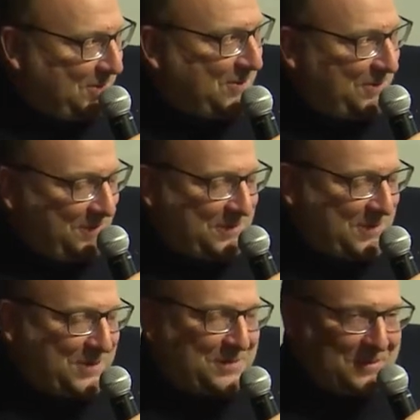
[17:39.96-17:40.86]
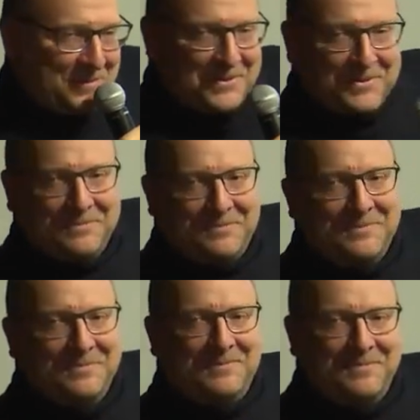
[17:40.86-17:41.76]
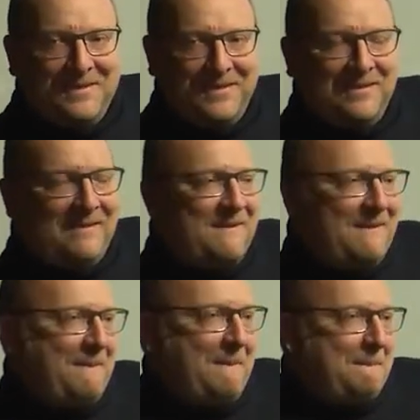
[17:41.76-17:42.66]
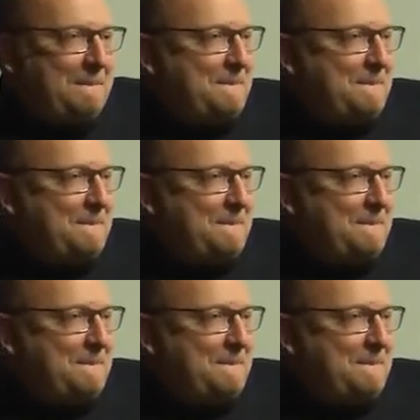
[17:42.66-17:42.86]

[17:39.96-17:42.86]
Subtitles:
yeah, sure. I'll ask some more.